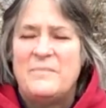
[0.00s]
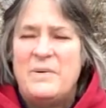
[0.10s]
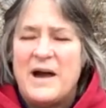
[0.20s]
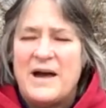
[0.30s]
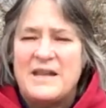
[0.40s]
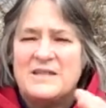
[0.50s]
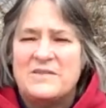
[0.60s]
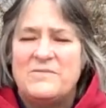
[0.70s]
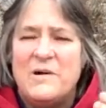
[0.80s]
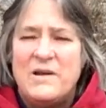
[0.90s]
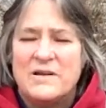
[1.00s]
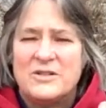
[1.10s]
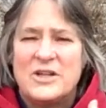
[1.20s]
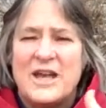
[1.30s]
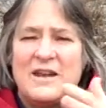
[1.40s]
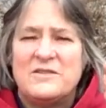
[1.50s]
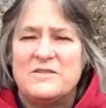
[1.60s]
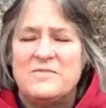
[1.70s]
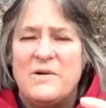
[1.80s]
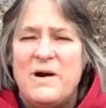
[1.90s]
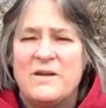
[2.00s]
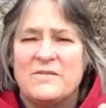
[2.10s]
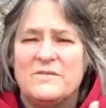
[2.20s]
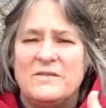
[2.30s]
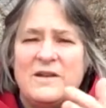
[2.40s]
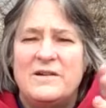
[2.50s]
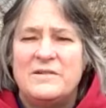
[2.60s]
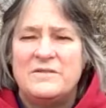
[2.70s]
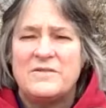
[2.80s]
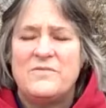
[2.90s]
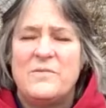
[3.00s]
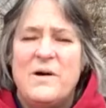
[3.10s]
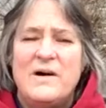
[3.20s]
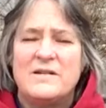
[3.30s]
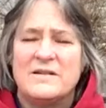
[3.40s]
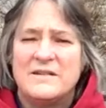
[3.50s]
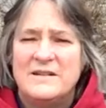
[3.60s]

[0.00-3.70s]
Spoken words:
bodies of water, channels of water, flows of water,